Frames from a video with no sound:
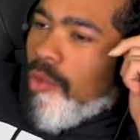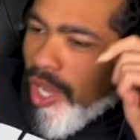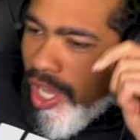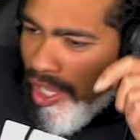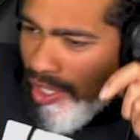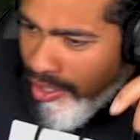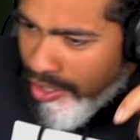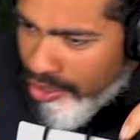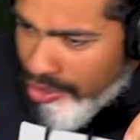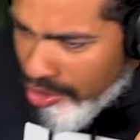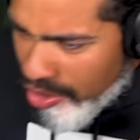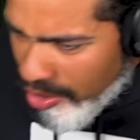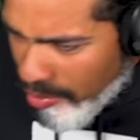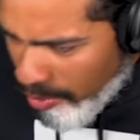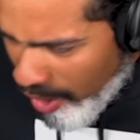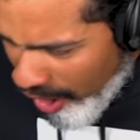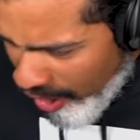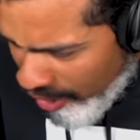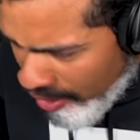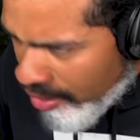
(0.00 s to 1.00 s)
What? You, you
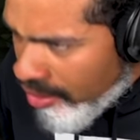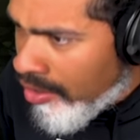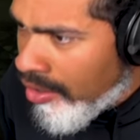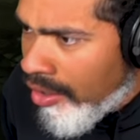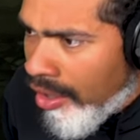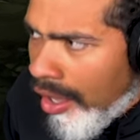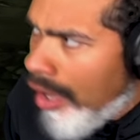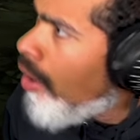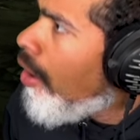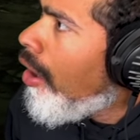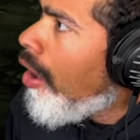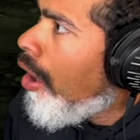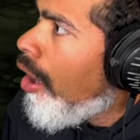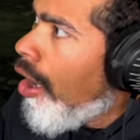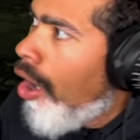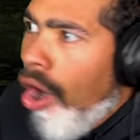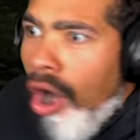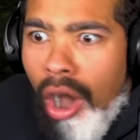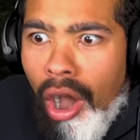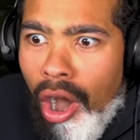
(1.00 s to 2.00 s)
what? Later.
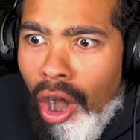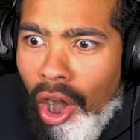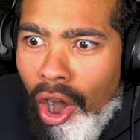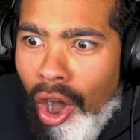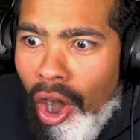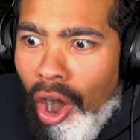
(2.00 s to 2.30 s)
Bye.